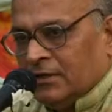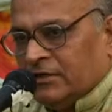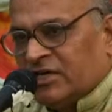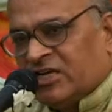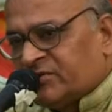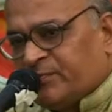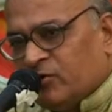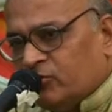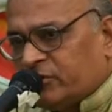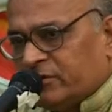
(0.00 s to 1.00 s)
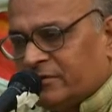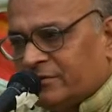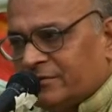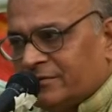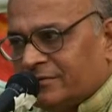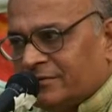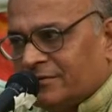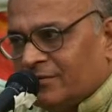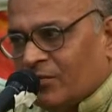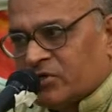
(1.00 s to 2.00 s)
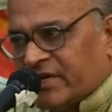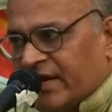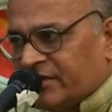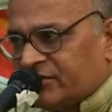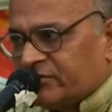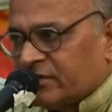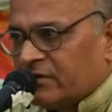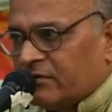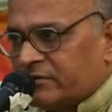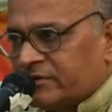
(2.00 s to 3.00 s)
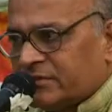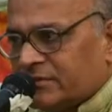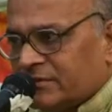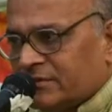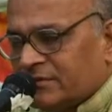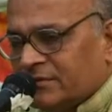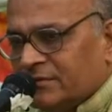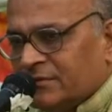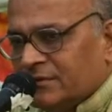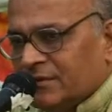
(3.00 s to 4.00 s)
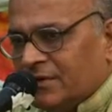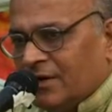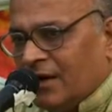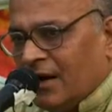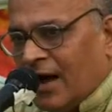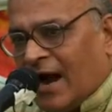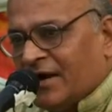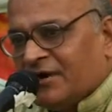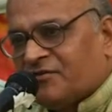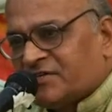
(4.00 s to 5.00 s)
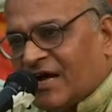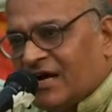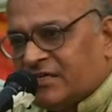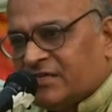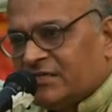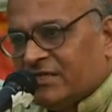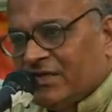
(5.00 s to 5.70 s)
The dispute was taken to the courts and it resulted